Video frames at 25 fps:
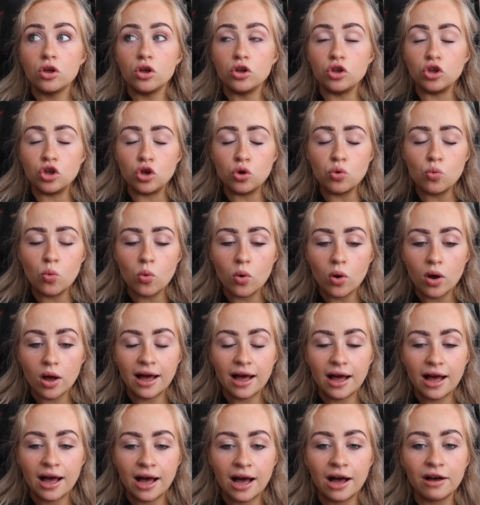you
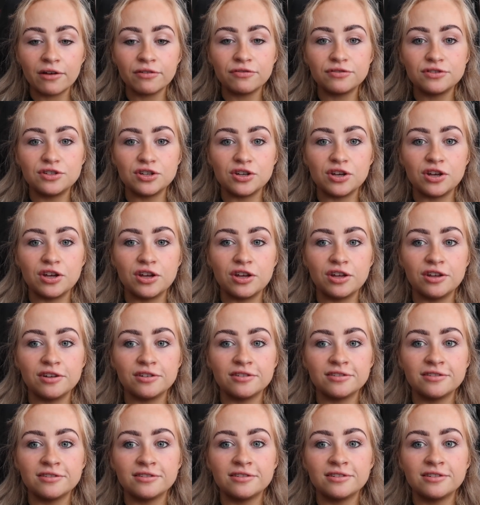have to
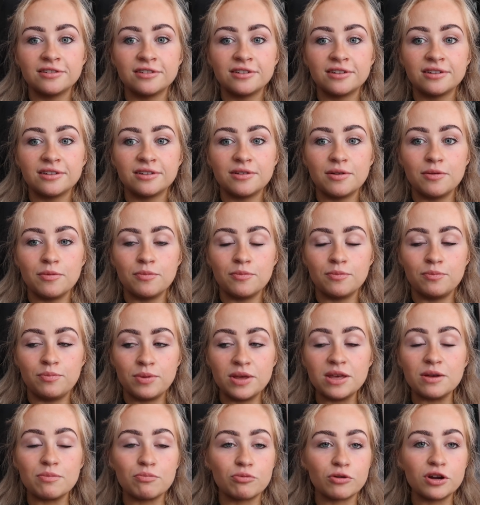
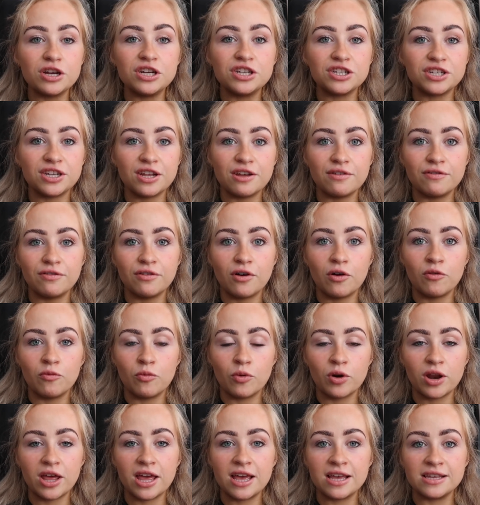be appreciative of
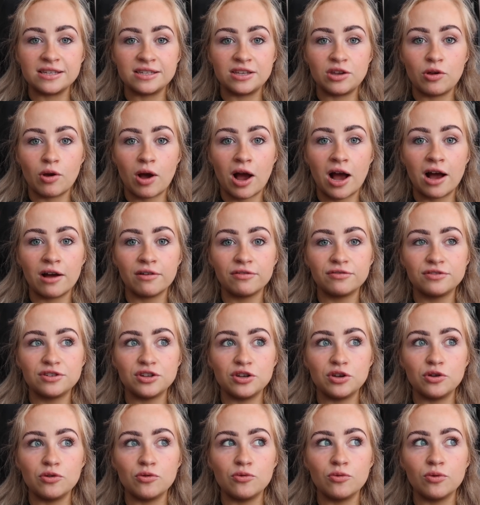what it is, and you have
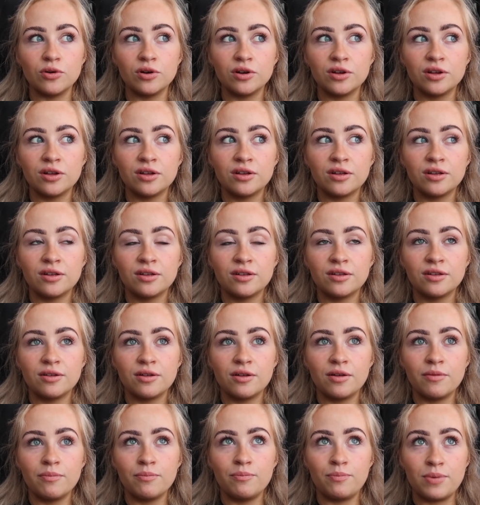to
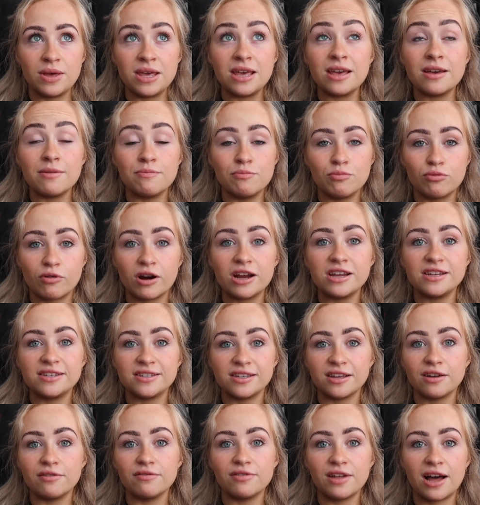be
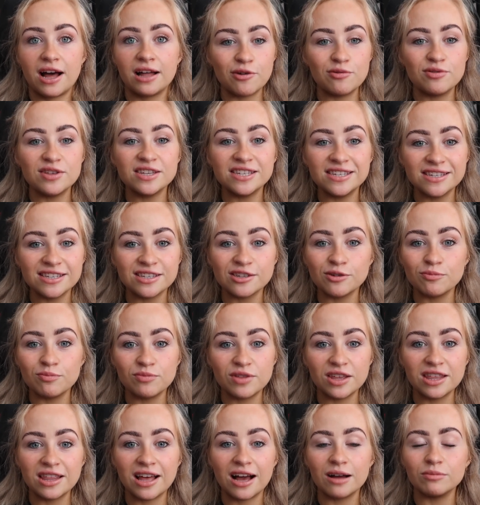embracing of that. So this is
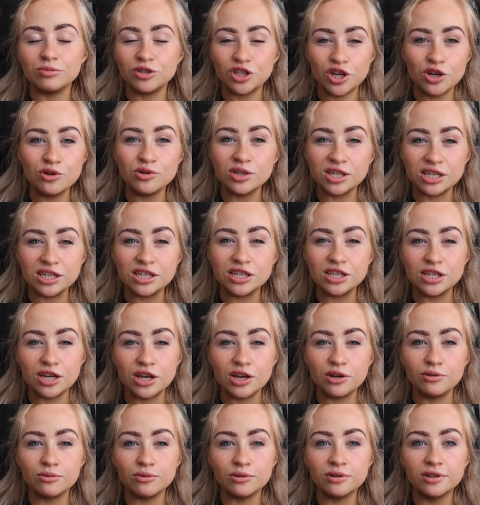something that I'm choosing to
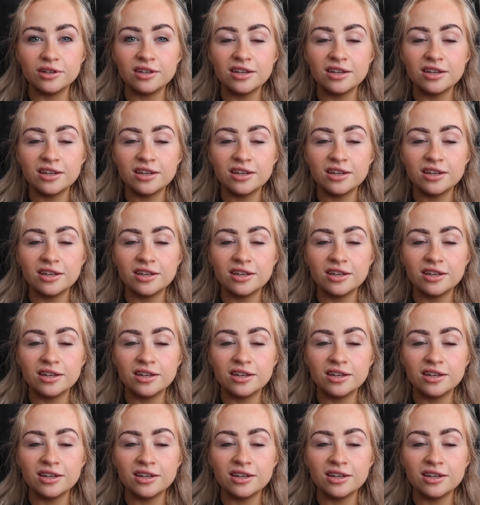do.